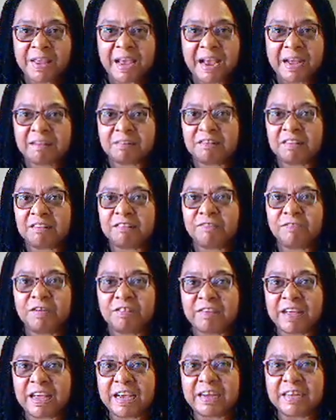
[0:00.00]
And he says if you
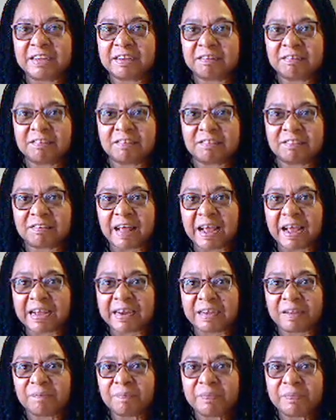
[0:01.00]
take a look at
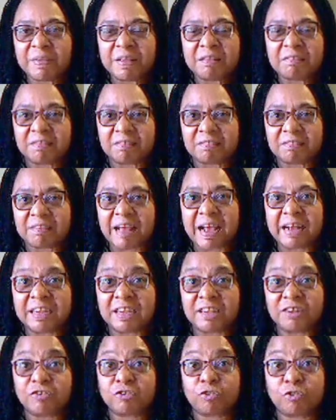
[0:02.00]
society, society
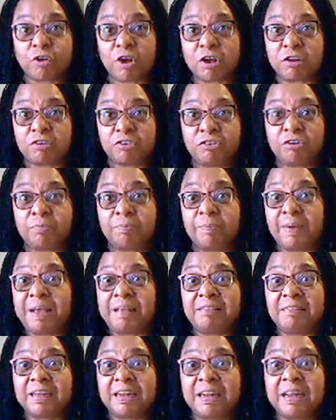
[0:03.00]
is structured
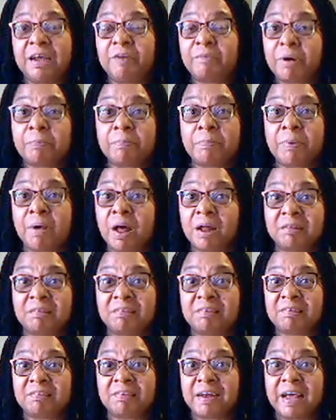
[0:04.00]
basically around
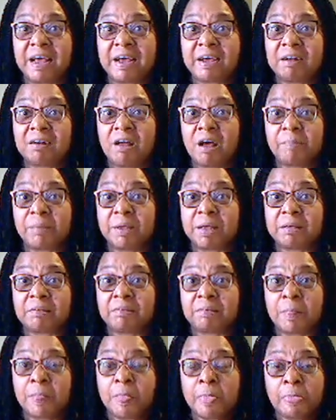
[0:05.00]
politics and economics.